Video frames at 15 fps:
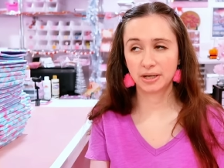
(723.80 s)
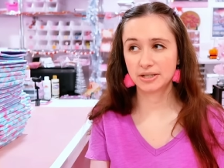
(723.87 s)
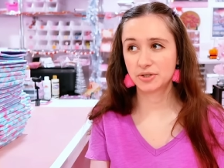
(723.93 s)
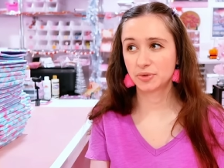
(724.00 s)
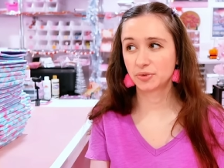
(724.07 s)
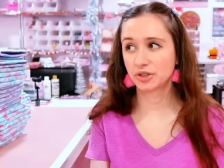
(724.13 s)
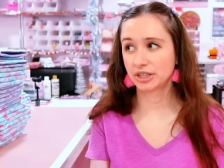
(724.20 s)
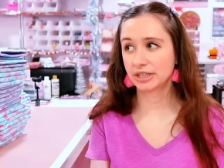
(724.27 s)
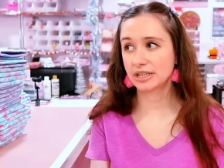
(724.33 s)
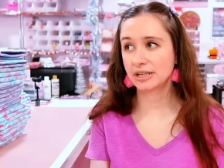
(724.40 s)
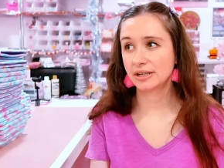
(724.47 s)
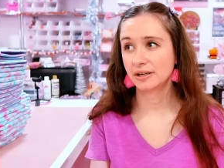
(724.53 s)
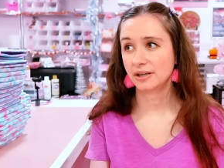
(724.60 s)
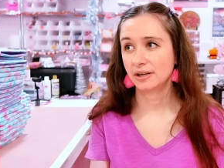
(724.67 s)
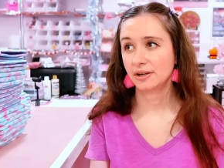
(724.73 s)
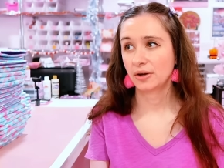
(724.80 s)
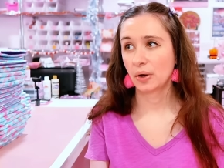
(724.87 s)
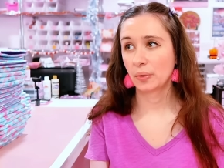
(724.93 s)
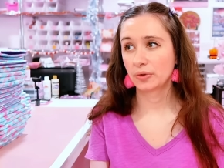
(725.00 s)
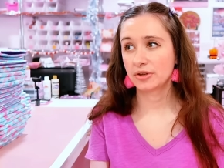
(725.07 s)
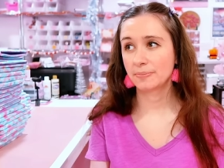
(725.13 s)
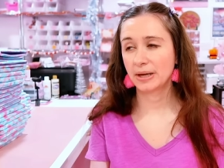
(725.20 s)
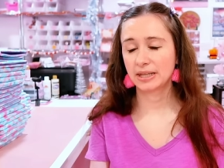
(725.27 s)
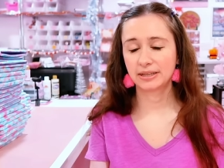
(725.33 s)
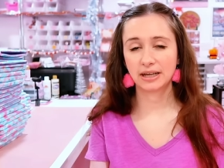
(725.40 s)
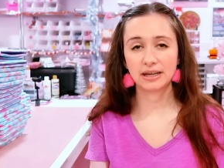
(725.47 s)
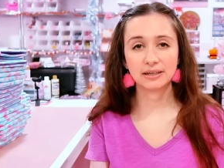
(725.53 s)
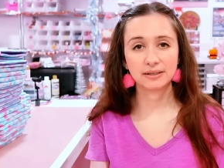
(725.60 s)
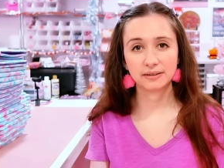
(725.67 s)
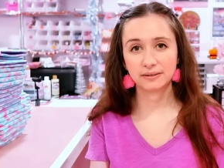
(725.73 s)
but it's really only been
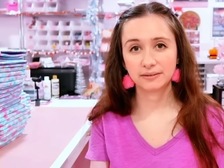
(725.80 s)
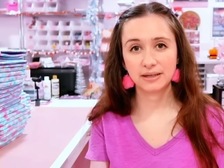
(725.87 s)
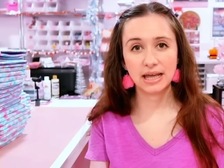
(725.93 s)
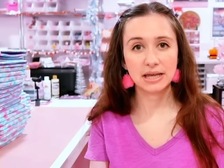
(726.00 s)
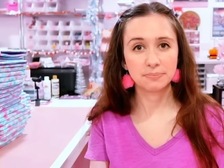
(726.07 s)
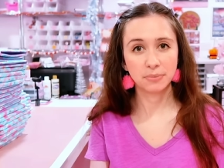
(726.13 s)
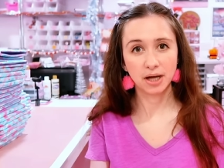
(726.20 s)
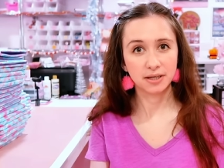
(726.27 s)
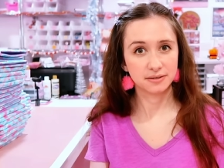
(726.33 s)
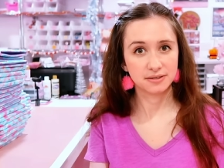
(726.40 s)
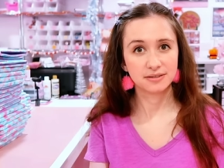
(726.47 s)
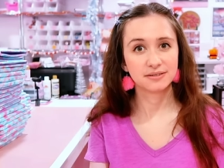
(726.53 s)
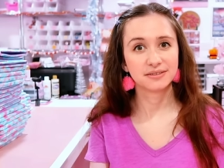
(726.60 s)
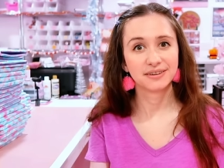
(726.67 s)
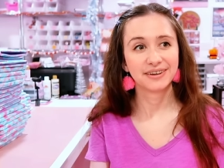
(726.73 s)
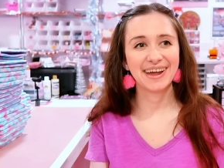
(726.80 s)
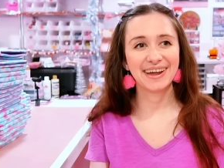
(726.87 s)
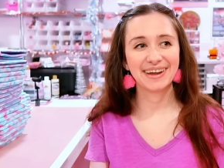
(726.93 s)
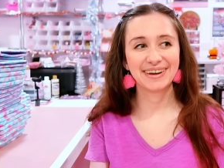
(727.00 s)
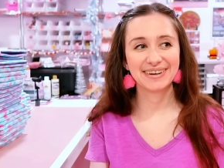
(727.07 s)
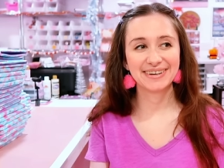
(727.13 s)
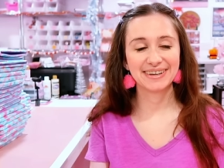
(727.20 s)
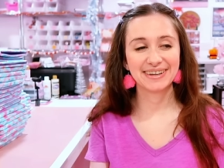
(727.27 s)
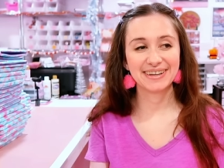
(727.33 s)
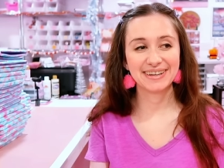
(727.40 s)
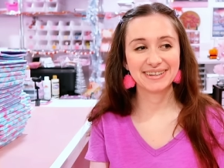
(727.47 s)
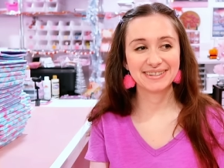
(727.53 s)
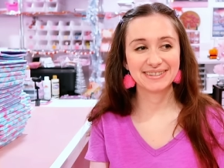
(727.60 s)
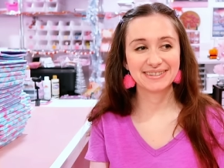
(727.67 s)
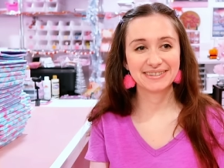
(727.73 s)
like eight months. And
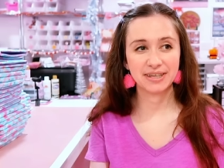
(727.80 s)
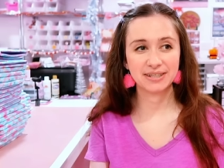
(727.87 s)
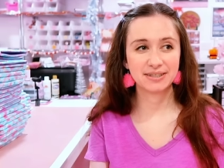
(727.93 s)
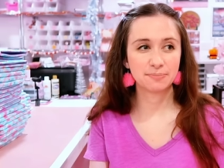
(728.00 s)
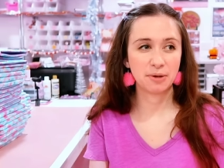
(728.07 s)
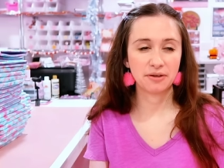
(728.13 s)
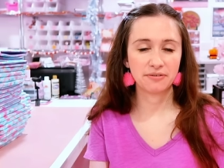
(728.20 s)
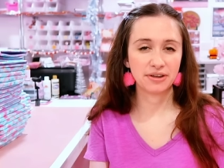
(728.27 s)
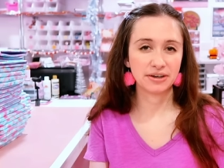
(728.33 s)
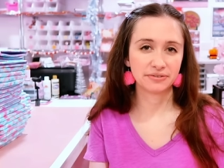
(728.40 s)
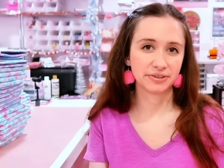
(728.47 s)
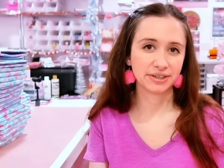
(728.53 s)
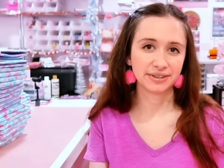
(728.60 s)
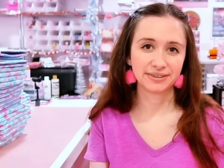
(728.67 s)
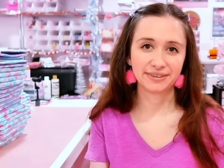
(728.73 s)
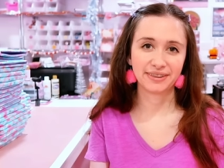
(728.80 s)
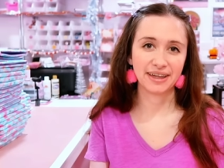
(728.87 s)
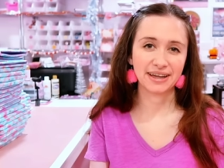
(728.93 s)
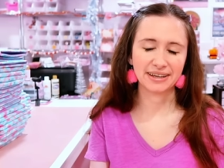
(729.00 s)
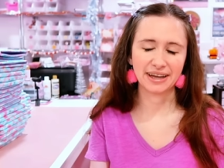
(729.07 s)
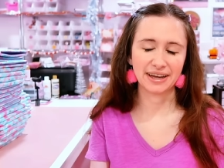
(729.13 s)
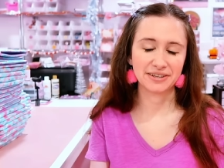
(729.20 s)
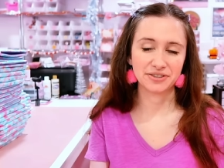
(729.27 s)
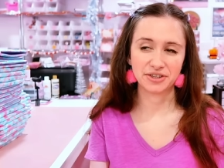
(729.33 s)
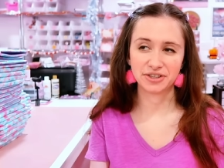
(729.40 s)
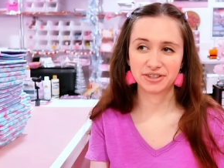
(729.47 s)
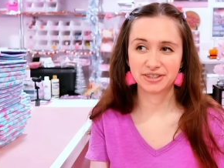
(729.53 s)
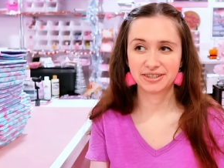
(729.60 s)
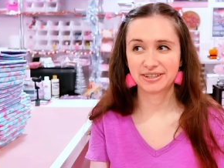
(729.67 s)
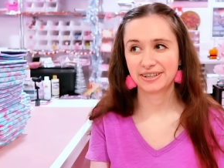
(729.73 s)
it's, it's my favorite thing. I
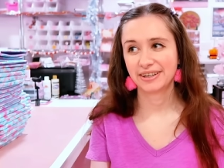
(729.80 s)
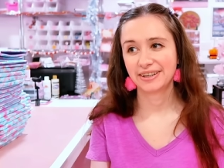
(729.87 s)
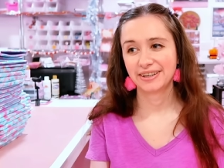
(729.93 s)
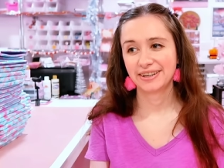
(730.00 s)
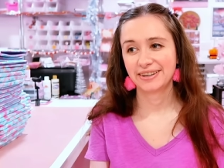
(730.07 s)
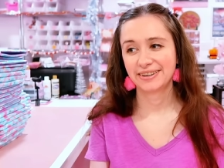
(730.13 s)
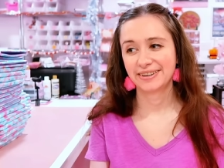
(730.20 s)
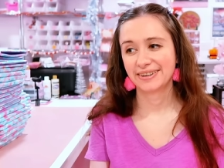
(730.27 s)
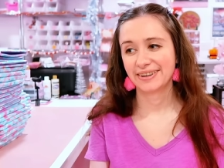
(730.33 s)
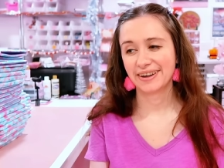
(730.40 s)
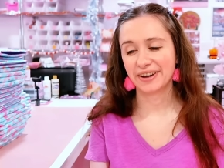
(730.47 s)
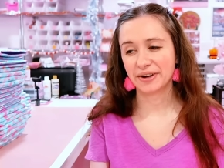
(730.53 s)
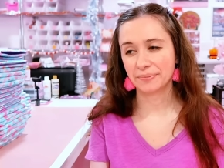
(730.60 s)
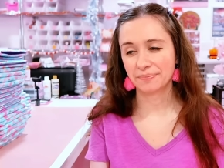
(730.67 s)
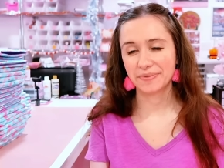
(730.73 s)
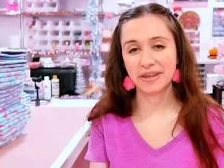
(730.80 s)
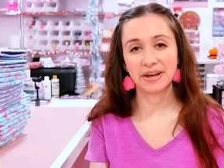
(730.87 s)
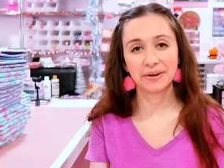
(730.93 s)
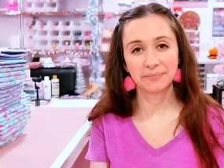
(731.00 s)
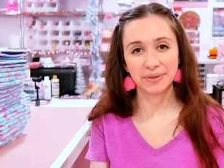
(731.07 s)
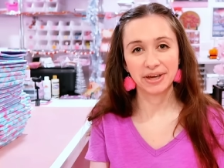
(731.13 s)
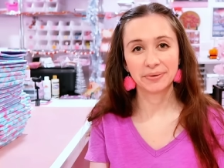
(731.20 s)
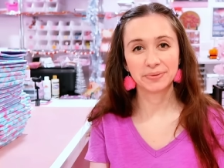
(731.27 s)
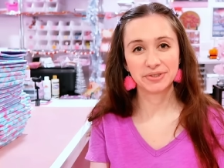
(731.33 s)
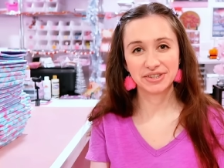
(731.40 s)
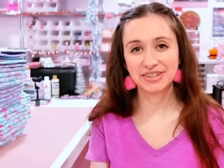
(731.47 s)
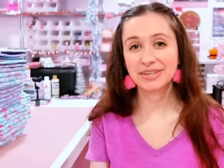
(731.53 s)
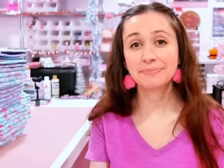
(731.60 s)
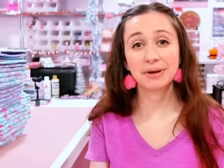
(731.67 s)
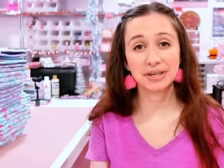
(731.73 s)
just, um, yeah, that was
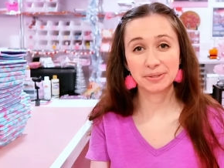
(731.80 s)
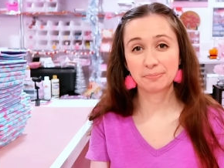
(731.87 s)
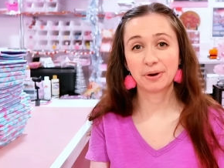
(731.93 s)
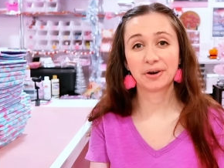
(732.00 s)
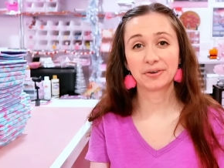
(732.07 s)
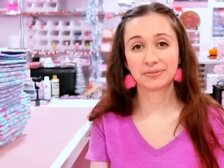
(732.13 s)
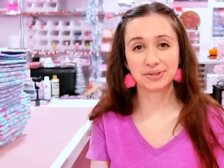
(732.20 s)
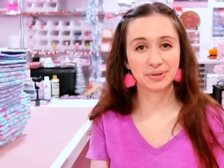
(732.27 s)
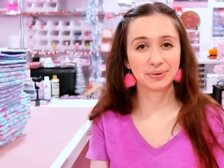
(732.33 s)
the best part of